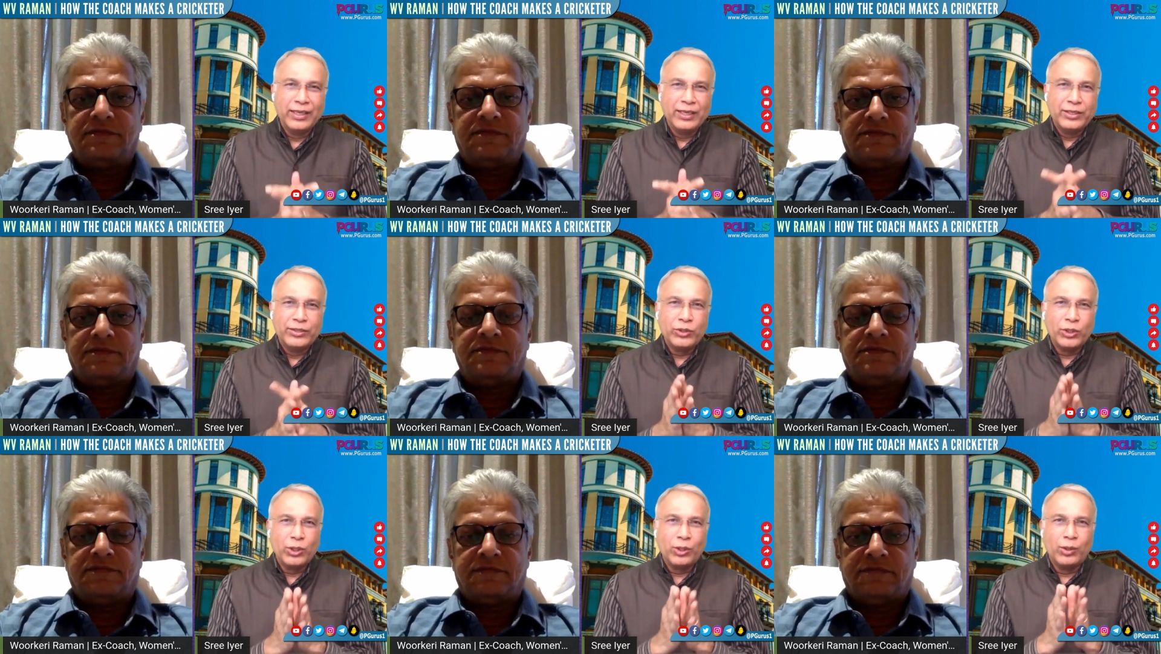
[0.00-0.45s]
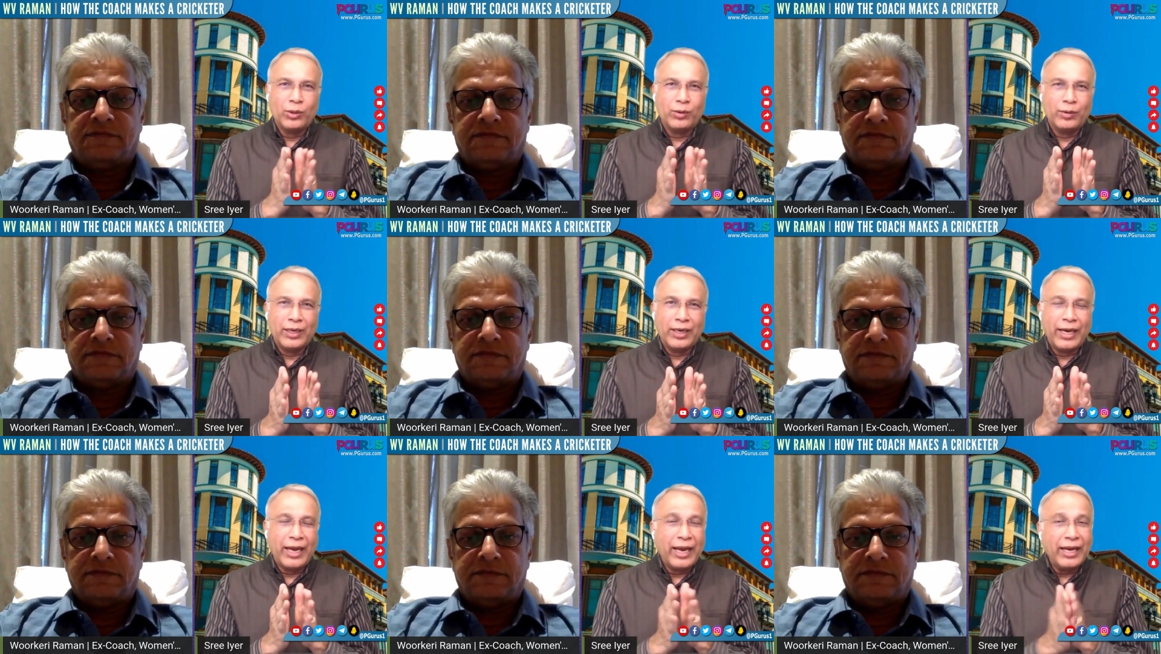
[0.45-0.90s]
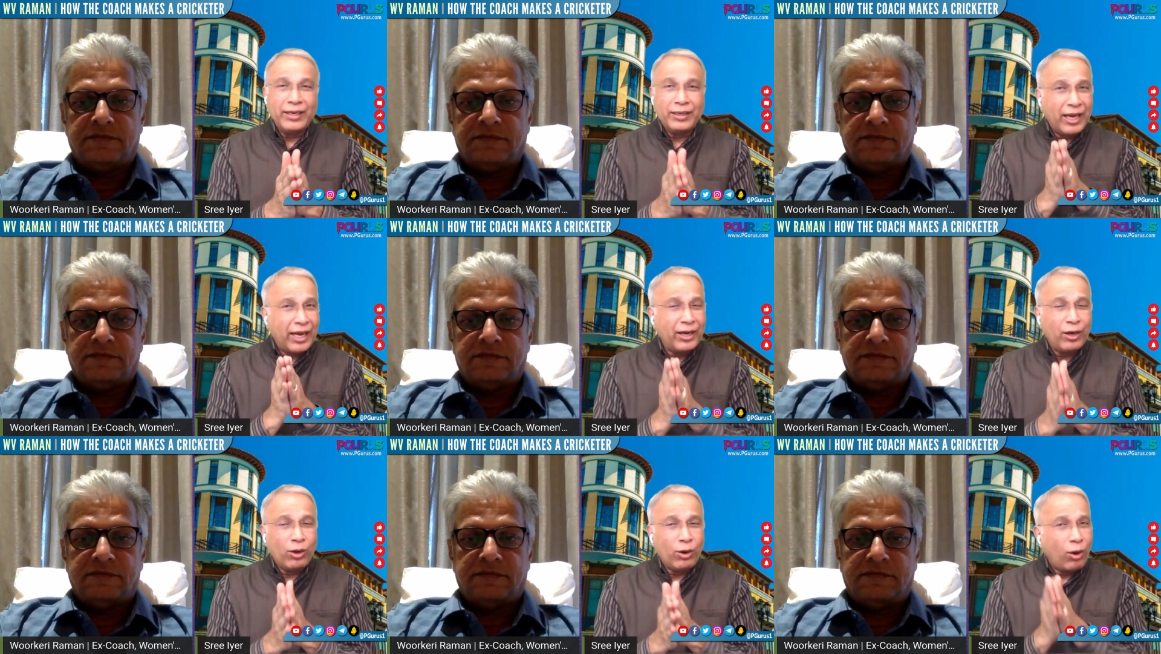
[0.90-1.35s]
Speaker 1: So, and
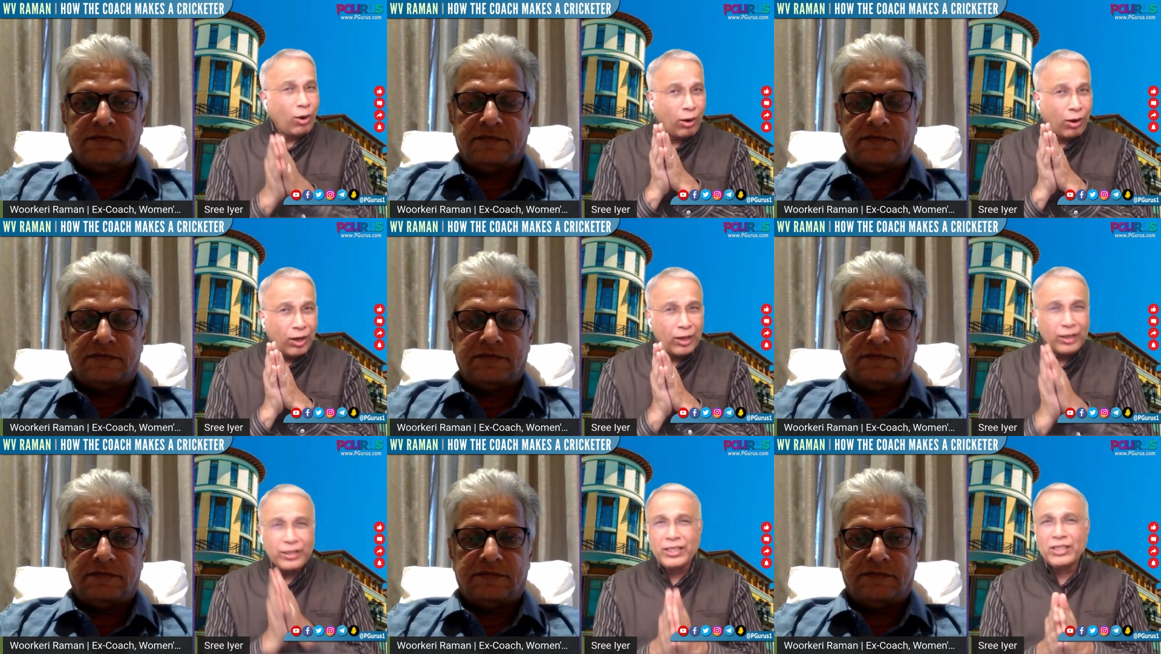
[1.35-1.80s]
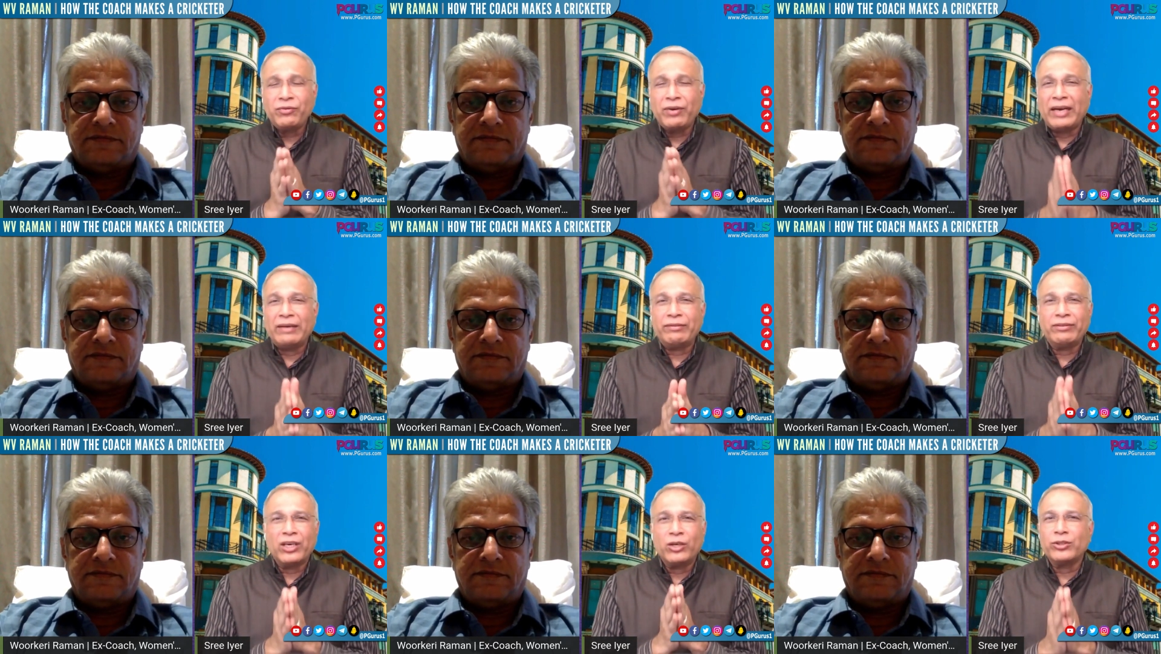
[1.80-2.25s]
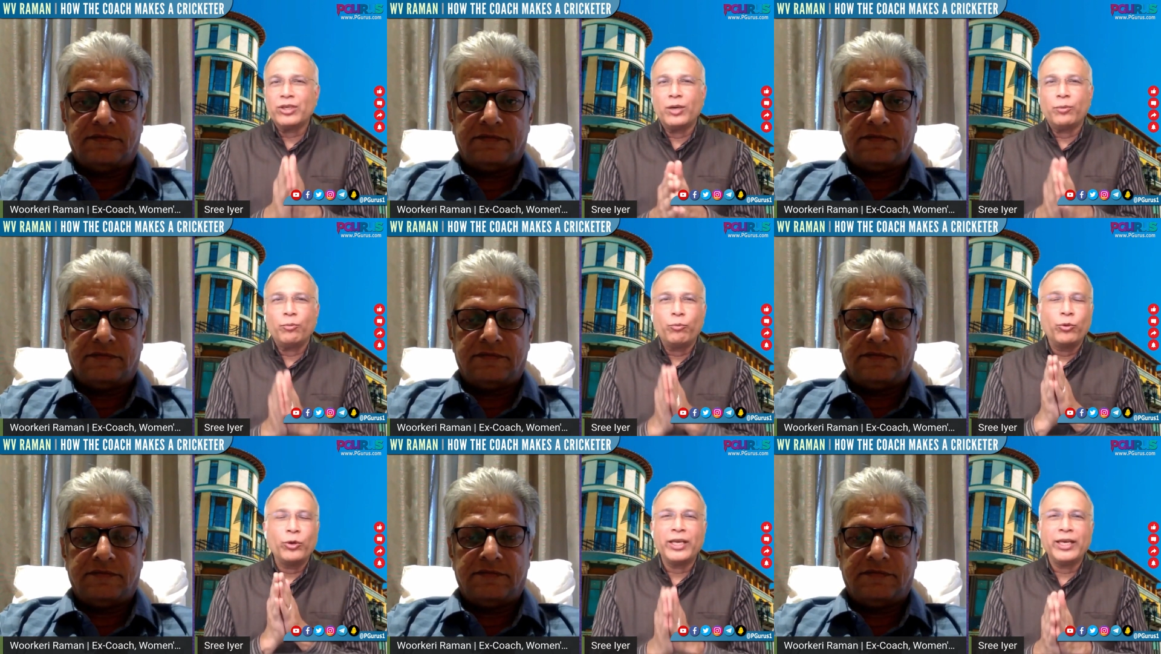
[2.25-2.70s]
and all these five thousand
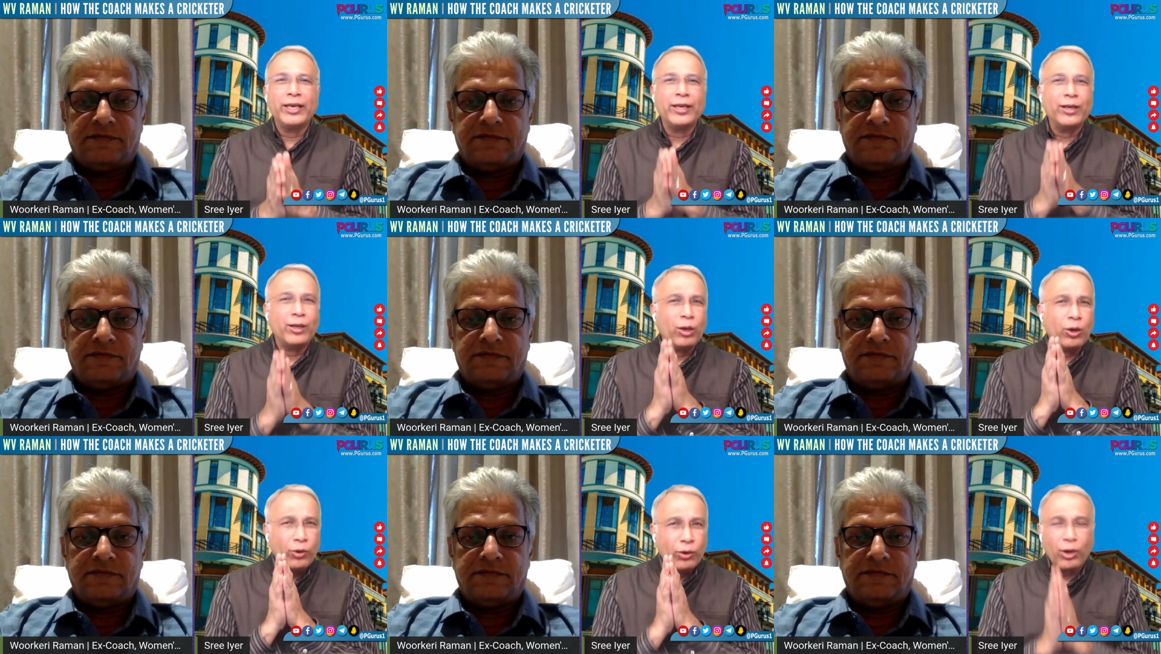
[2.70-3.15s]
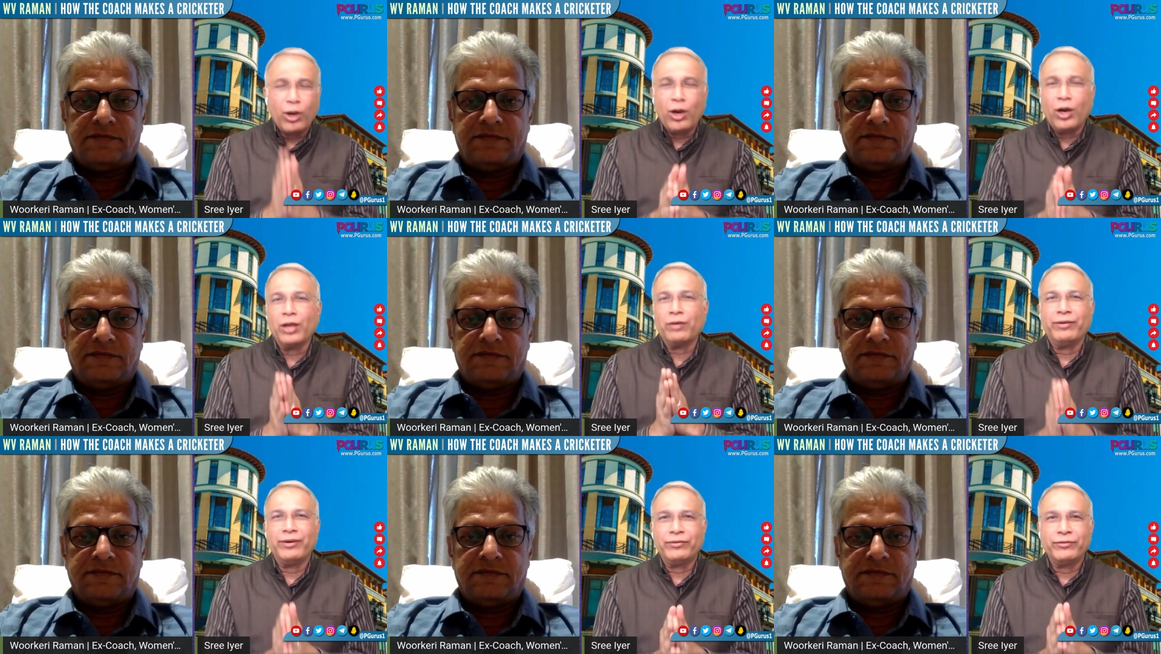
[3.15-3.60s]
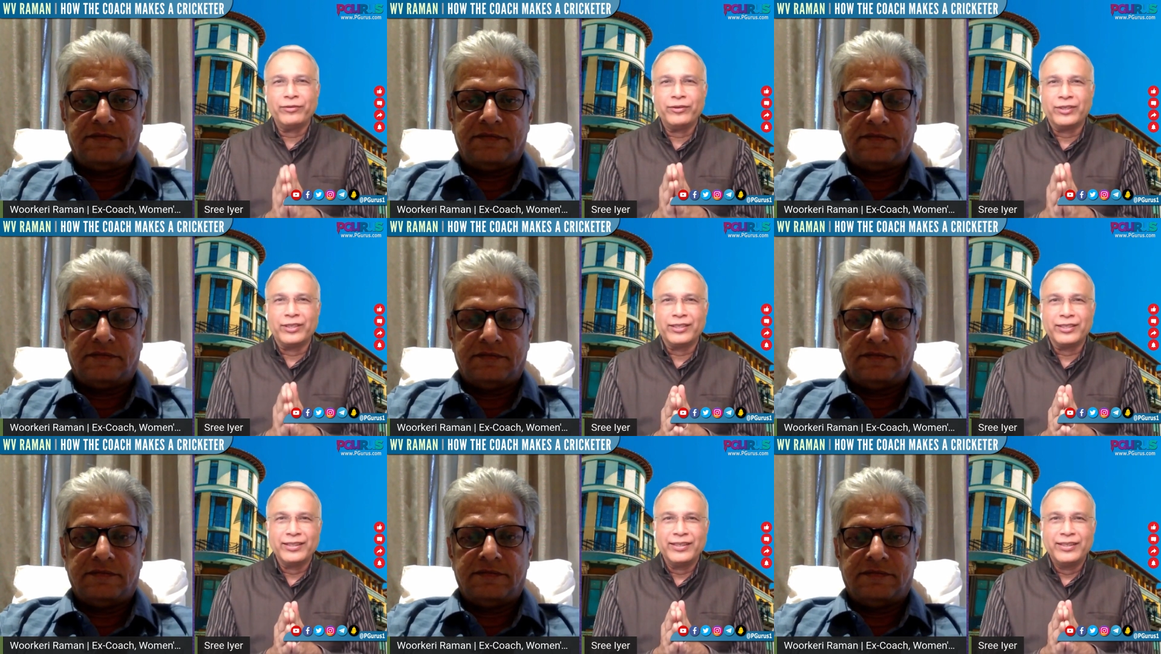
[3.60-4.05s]
are putting in a lot of
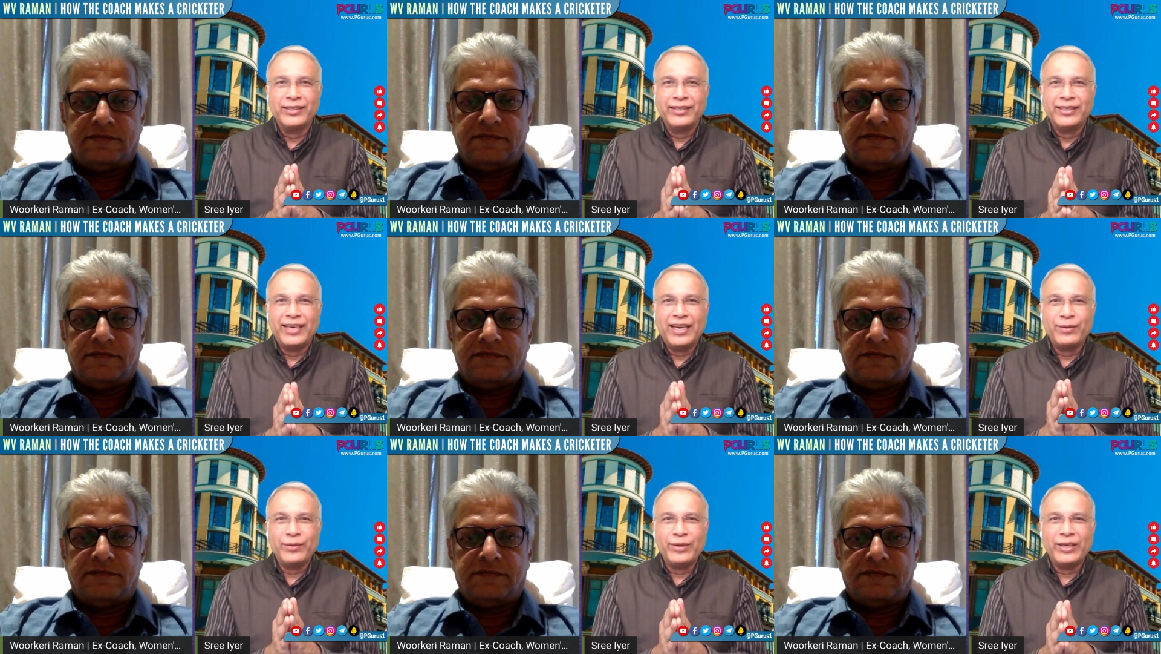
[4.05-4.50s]
effort. I